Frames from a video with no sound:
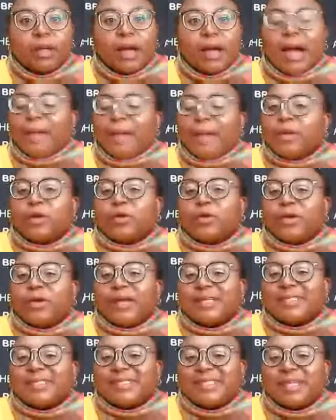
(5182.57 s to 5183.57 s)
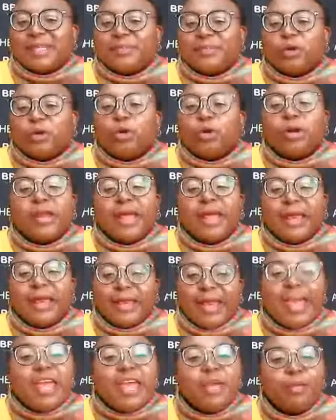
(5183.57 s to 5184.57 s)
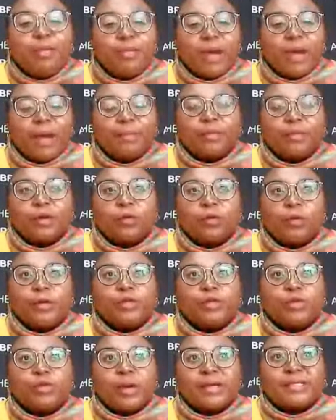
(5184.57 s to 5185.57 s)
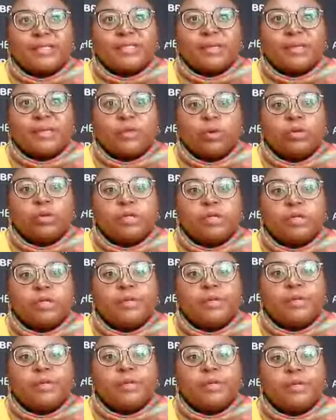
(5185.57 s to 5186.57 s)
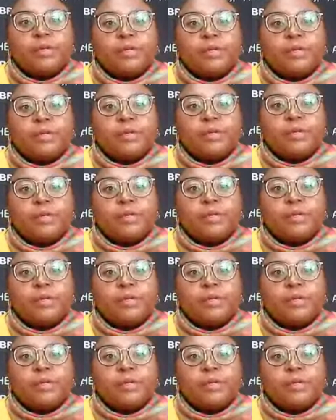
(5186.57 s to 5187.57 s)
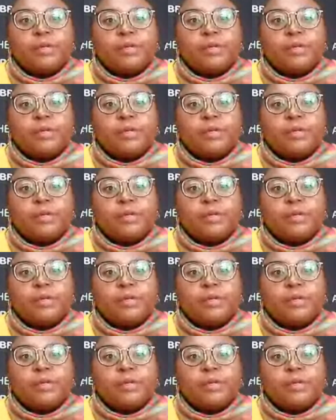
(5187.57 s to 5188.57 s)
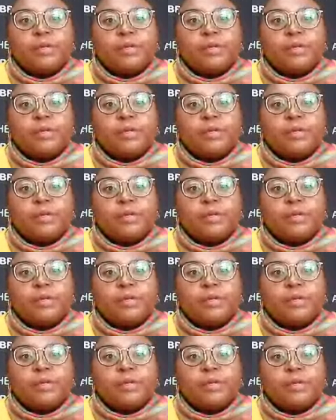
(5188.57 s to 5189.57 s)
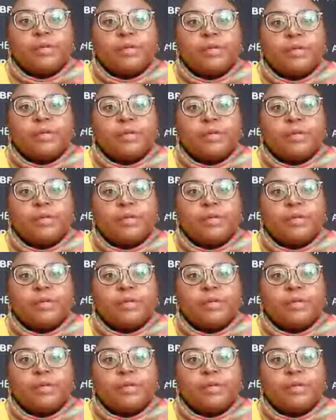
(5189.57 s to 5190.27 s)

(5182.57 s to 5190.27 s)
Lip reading: I'm not gonna accept only a name. I'm not going to accept only a name. I'm going to get you to tell me why.